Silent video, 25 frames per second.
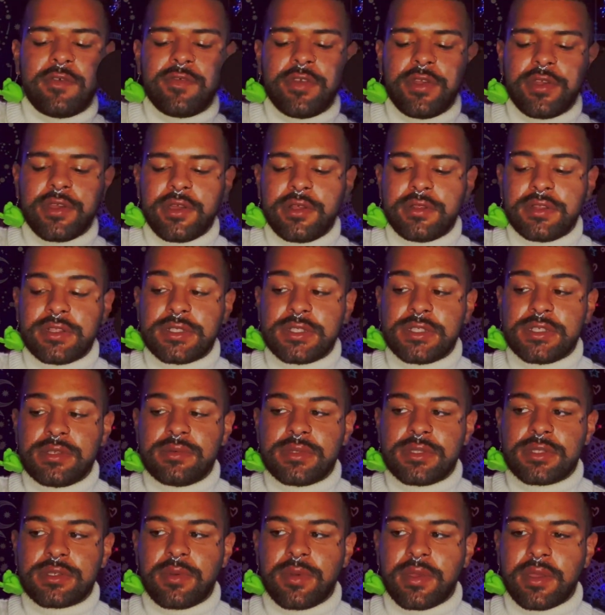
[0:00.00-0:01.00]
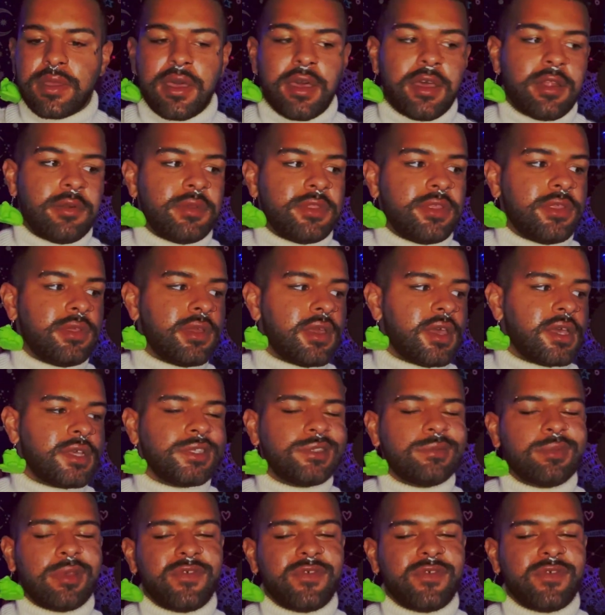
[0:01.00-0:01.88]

Virgo. Let's see what's going on with you guys.